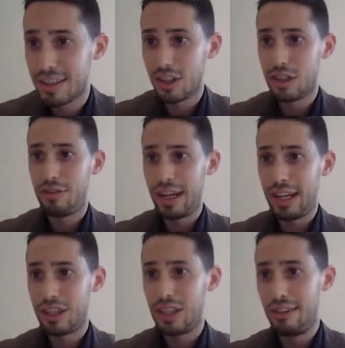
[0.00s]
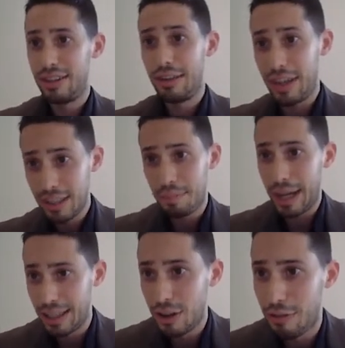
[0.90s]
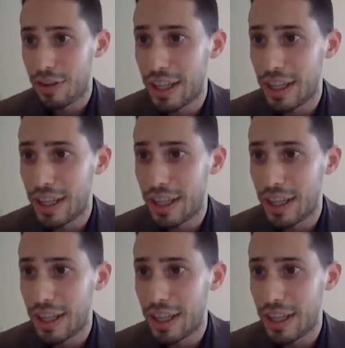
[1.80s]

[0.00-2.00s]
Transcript: such a financial derivative independent of,